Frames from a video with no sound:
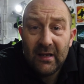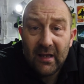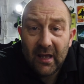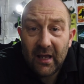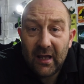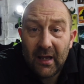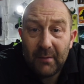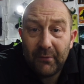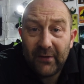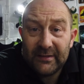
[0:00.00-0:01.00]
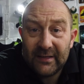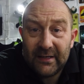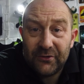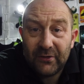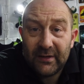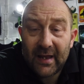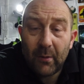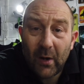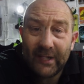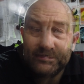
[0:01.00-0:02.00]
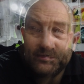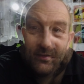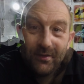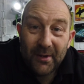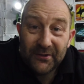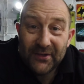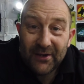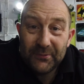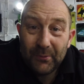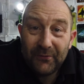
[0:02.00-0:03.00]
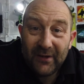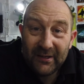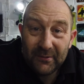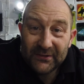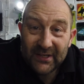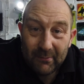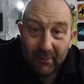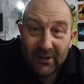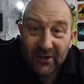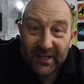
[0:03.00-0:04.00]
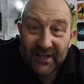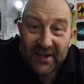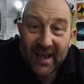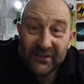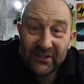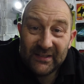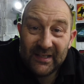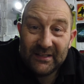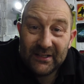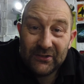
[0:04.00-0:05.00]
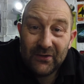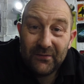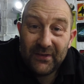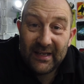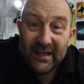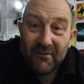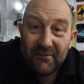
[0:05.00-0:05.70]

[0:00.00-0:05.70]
and prevent an injury that way. The most notable thing you'll see when we look at the dash is the addition of the